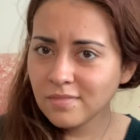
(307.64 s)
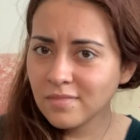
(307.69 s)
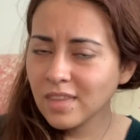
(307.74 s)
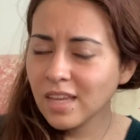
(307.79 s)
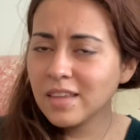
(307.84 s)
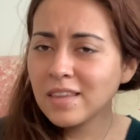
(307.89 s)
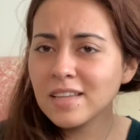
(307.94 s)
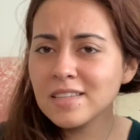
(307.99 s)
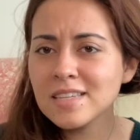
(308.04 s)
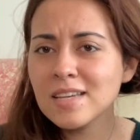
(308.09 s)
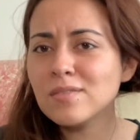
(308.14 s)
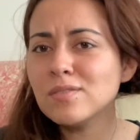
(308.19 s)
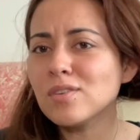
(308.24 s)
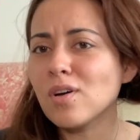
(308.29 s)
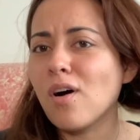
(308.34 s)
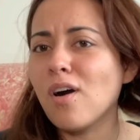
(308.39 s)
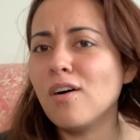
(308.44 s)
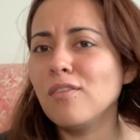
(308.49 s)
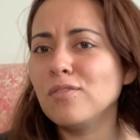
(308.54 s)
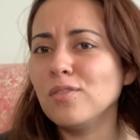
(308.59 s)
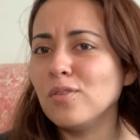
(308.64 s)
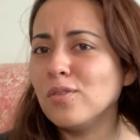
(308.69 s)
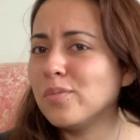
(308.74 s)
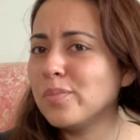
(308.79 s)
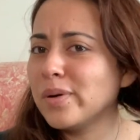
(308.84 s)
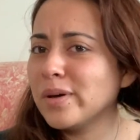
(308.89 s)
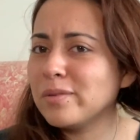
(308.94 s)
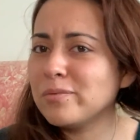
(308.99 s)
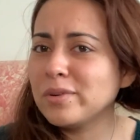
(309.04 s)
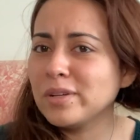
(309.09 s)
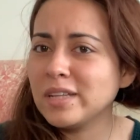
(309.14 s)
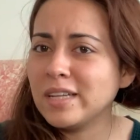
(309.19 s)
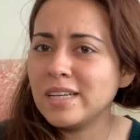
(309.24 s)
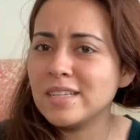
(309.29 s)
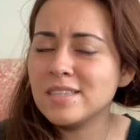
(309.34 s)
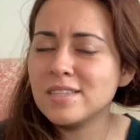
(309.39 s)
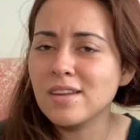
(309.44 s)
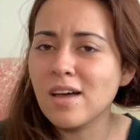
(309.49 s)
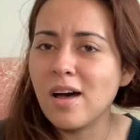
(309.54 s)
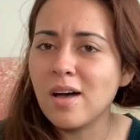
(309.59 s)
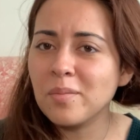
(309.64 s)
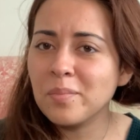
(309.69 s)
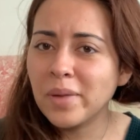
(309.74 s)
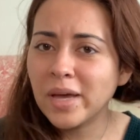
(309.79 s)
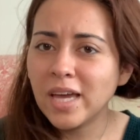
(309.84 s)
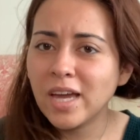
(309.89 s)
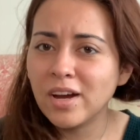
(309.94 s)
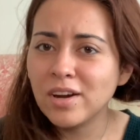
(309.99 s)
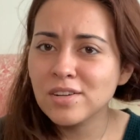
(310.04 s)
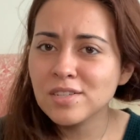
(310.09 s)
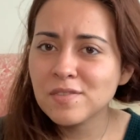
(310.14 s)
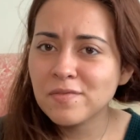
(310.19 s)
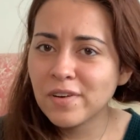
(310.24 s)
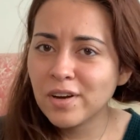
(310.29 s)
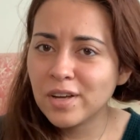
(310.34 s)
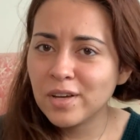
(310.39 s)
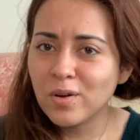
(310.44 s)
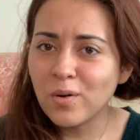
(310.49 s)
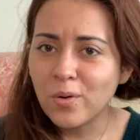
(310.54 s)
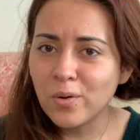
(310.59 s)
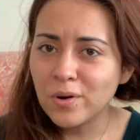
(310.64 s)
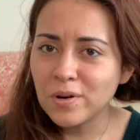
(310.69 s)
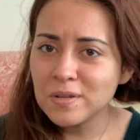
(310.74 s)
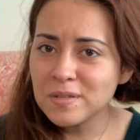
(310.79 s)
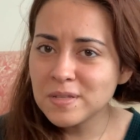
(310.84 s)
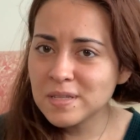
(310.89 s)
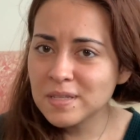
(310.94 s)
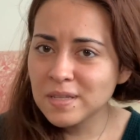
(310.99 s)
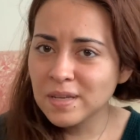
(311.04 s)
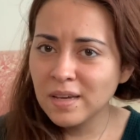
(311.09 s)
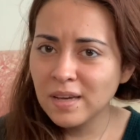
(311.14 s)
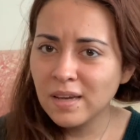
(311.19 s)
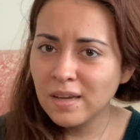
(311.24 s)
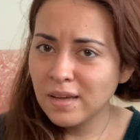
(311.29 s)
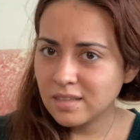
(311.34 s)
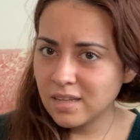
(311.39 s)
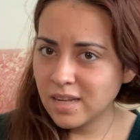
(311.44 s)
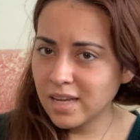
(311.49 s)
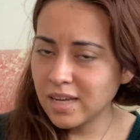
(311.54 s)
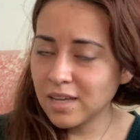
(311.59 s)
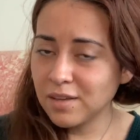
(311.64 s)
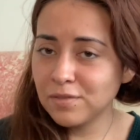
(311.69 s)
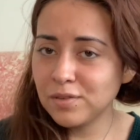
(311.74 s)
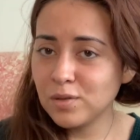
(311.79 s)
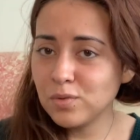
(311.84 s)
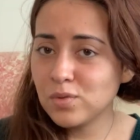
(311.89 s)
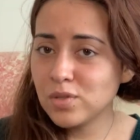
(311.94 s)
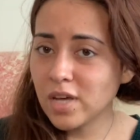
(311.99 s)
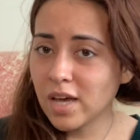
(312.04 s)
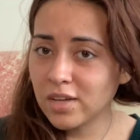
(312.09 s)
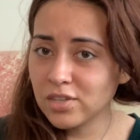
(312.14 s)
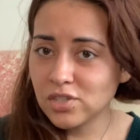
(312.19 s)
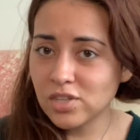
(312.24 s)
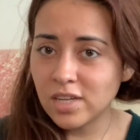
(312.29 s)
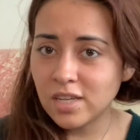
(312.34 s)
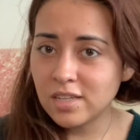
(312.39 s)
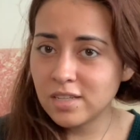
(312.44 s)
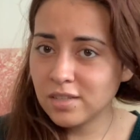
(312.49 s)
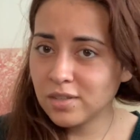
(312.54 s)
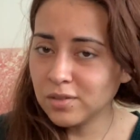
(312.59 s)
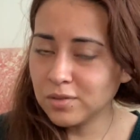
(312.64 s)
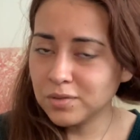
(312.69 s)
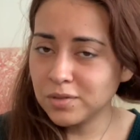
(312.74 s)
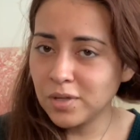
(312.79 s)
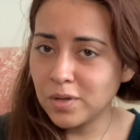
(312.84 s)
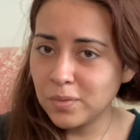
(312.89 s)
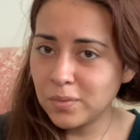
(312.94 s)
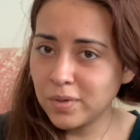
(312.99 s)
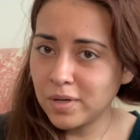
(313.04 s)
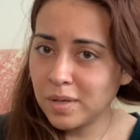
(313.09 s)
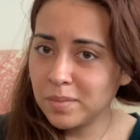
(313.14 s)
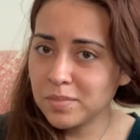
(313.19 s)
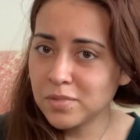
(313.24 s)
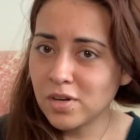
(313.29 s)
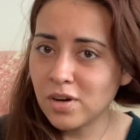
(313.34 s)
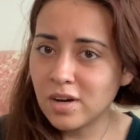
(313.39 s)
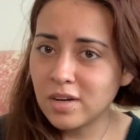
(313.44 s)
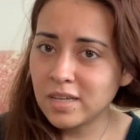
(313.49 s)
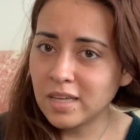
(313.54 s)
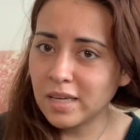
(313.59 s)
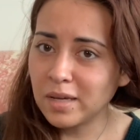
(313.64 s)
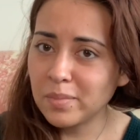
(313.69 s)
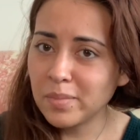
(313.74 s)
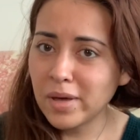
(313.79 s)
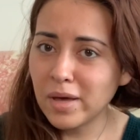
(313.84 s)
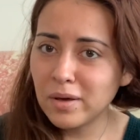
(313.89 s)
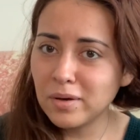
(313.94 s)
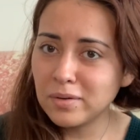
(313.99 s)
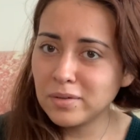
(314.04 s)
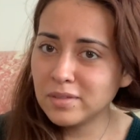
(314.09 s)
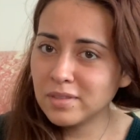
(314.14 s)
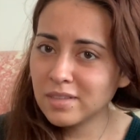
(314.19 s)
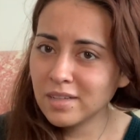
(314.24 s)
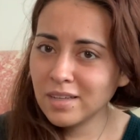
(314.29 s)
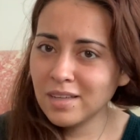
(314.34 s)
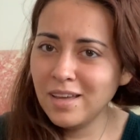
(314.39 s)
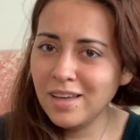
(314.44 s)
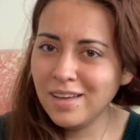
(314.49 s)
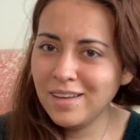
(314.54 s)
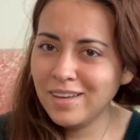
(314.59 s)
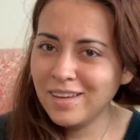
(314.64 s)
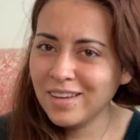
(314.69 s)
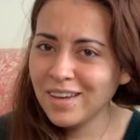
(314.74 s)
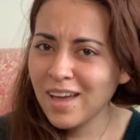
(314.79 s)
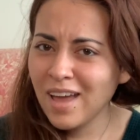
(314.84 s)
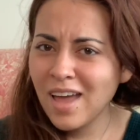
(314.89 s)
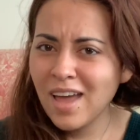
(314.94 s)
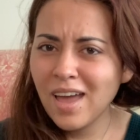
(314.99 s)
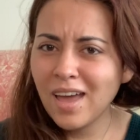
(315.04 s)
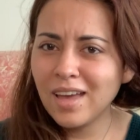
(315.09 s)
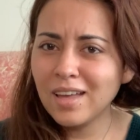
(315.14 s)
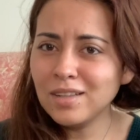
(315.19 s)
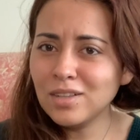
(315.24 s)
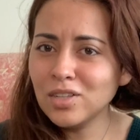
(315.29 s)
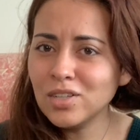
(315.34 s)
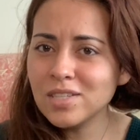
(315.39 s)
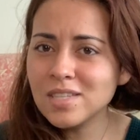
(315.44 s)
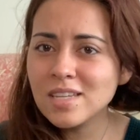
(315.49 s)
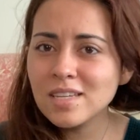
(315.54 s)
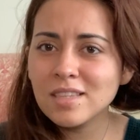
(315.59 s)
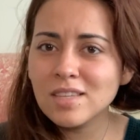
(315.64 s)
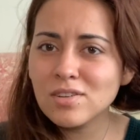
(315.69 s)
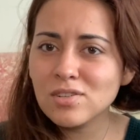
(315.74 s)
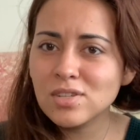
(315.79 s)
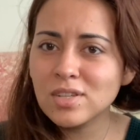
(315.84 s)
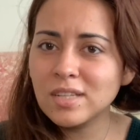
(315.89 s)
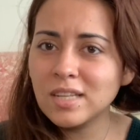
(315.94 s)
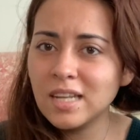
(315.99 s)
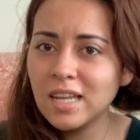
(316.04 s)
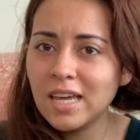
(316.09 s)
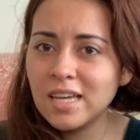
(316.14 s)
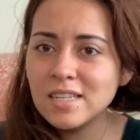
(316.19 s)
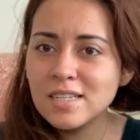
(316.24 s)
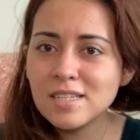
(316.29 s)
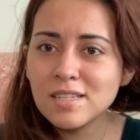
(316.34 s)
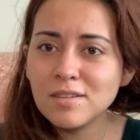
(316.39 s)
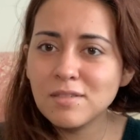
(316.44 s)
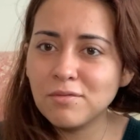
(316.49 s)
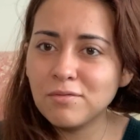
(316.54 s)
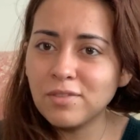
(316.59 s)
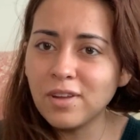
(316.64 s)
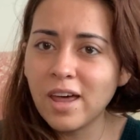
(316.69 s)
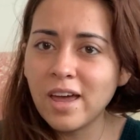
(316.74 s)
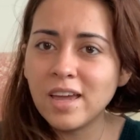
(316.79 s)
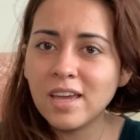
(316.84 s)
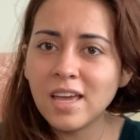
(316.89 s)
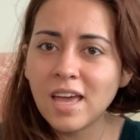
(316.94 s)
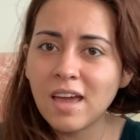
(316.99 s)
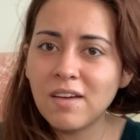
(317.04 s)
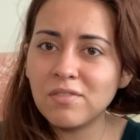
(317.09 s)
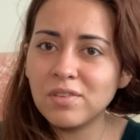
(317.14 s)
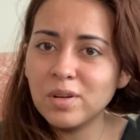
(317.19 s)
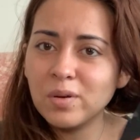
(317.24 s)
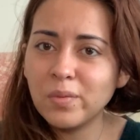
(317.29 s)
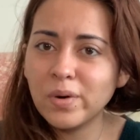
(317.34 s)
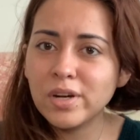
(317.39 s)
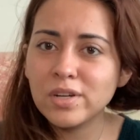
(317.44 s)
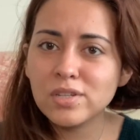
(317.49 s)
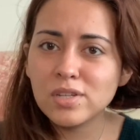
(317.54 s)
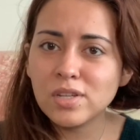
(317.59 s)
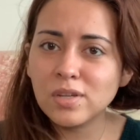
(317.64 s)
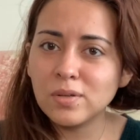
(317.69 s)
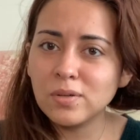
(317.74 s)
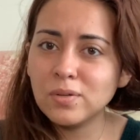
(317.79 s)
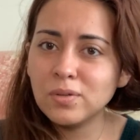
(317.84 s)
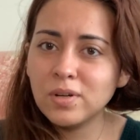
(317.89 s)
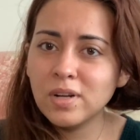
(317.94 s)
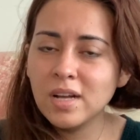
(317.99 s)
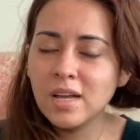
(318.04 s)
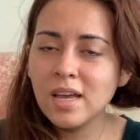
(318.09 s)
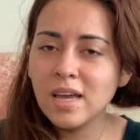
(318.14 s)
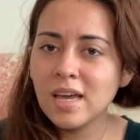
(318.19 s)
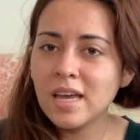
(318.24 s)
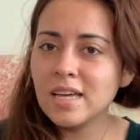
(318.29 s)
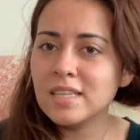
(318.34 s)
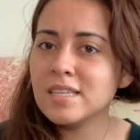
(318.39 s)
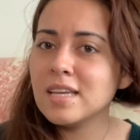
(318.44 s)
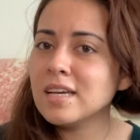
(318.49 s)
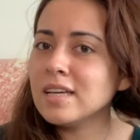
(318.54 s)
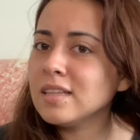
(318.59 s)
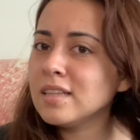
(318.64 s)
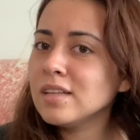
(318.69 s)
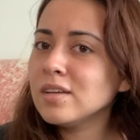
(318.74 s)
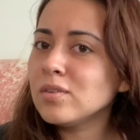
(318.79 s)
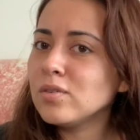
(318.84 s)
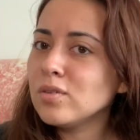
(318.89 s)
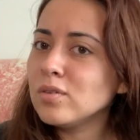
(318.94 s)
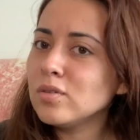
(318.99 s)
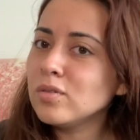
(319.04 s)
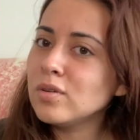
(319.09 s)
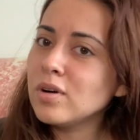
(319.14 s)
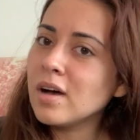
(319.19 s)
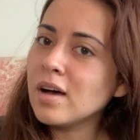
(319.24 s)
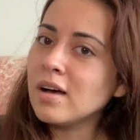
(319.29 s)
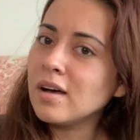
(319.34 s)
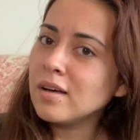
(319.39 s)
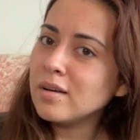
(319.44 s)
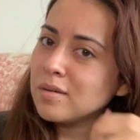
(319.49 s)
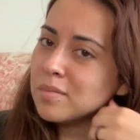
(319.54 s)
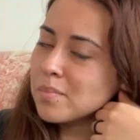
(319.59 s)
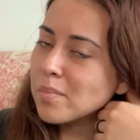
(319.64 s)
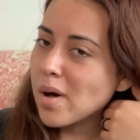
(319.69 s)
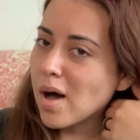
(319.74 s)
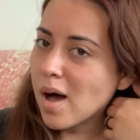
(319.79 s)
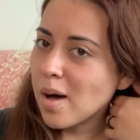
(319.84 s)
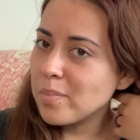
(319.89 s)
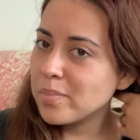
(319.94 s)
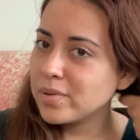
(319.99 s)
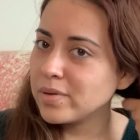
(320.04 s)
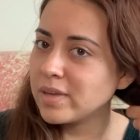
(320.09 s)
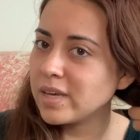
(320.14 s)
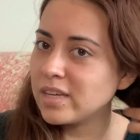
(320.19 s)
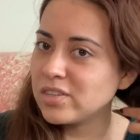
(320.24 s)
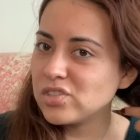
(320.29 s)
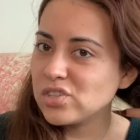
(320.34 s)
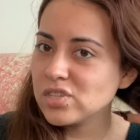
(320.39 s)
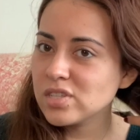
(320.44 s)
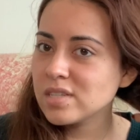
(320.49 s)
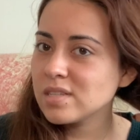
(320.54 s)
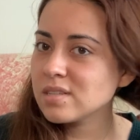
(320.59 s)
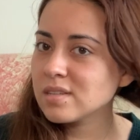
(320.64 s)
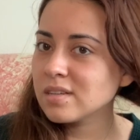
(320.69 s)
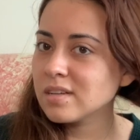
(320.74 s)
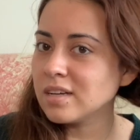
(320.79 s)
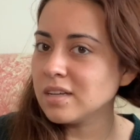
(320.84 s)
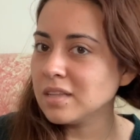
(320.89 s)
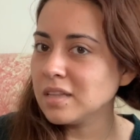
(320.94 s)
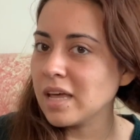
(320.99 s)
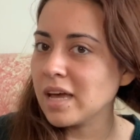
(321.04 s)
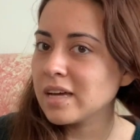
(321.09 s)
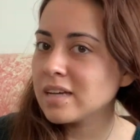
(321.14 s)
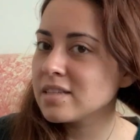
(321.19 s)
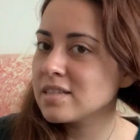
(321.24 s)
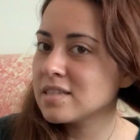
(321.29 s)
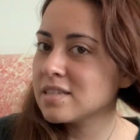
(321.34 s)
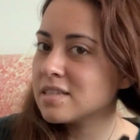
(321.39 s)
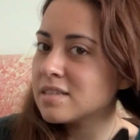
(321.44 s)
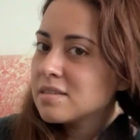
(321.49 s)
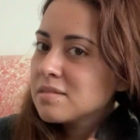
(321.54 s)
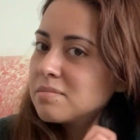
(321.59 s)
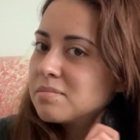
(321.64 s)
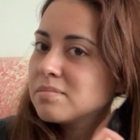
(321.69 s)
That sounds awful, but really it's not. My hair is very coarse. Like, if you touch it, you'll know what I'm talking about. It looks like there's lint flying everywhere too. It's like a little mop. It just collects